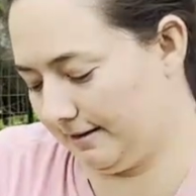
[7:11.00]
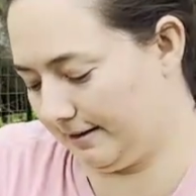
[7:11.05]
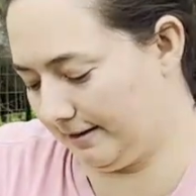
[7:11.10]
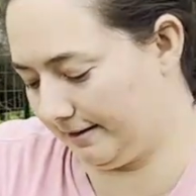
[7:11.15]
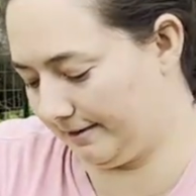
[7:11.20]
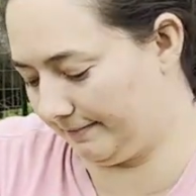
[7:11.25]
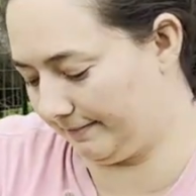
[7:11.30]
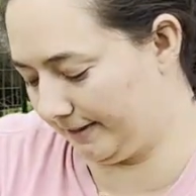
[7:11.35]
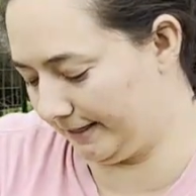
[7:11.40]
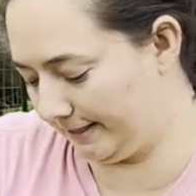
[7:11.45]

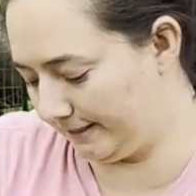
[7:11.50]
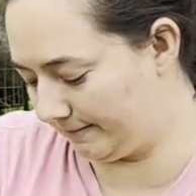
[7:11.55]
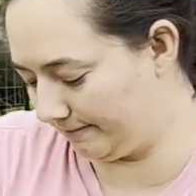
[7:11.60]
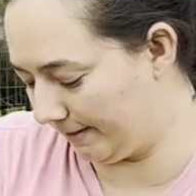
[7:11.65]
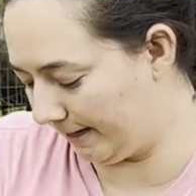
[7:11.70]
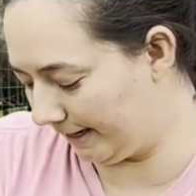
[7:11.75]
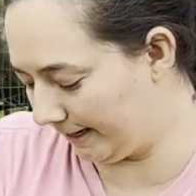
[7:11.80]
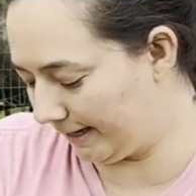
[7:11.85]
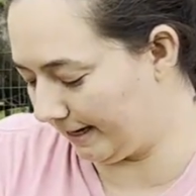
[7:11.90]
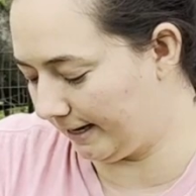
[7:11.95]
It's
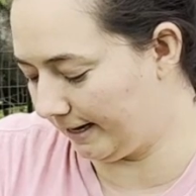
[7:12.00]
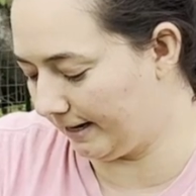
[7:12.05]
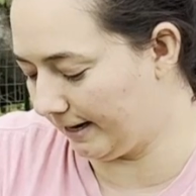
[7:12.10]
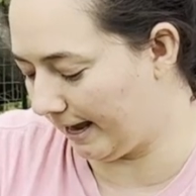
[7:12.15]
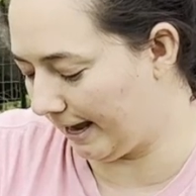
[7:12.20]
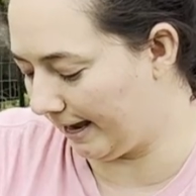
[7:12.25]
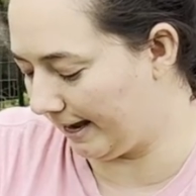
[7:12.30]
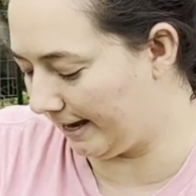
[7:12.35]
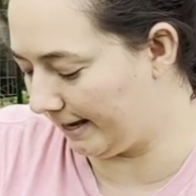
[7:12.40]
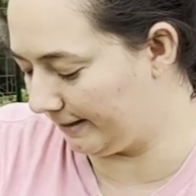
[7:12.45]
medicated,
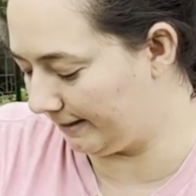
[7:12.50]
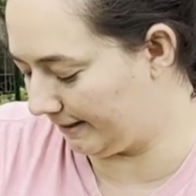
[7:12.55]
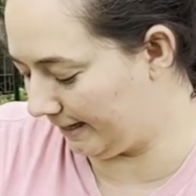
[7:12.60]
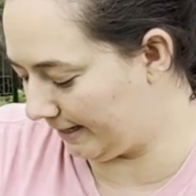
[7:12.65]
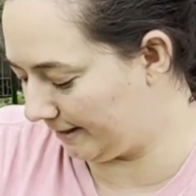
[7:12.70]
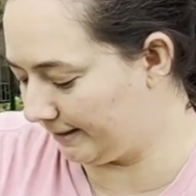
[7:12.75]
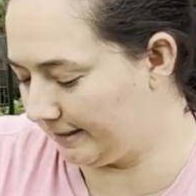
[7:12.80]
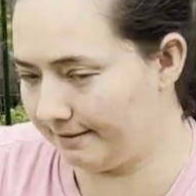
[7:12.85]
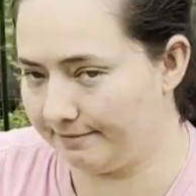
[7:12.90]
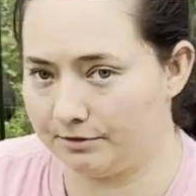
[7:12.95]
and they
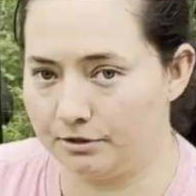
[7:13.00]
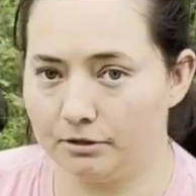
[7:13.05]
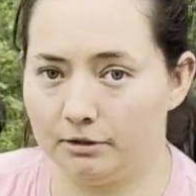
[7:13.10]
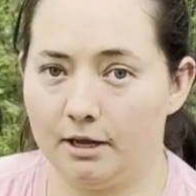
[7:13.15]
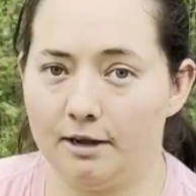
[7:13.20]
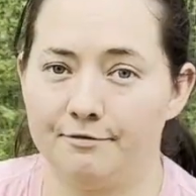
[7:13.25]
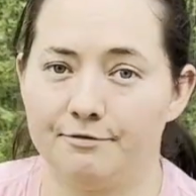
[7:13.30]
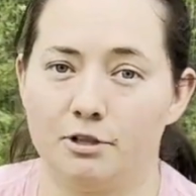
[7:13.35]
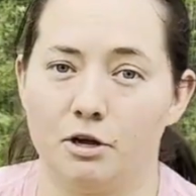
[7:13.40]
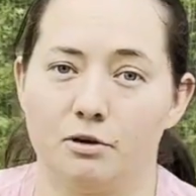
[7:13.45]
seem to love
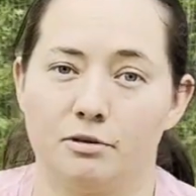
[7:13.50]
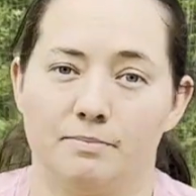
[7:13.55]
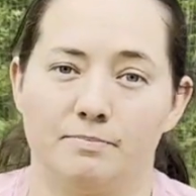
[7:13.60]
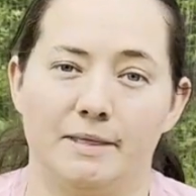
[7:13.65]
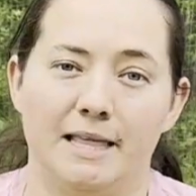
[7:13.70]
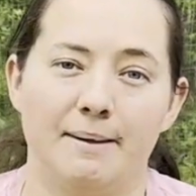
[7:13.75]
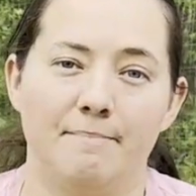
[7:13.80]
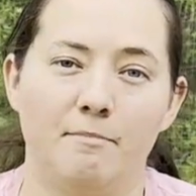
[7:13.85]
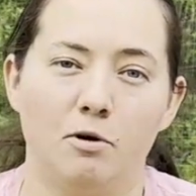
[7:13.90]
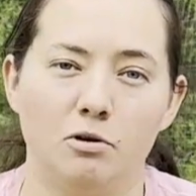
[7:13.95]
those. They
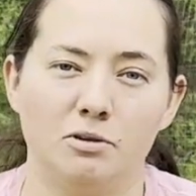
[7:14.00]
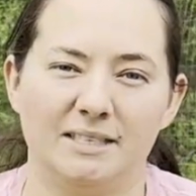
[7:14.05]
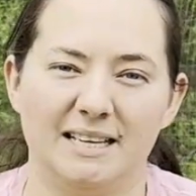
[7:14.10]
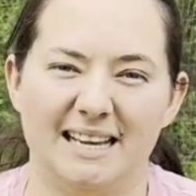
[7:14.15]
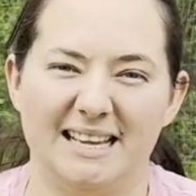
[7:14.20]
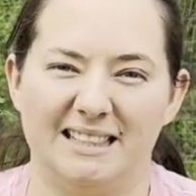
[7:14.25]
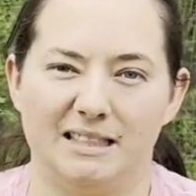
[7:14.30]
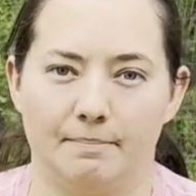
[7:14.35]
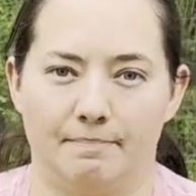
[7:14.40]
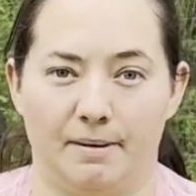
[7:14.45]
mostly eat
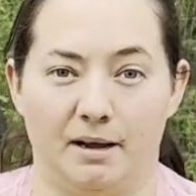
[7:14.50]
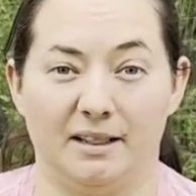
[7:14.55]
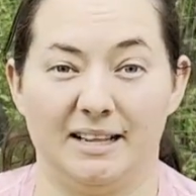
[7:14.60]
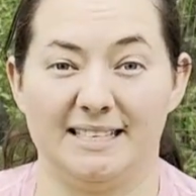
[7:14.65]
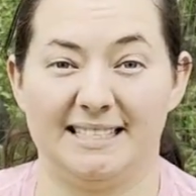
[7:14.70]
the pellets at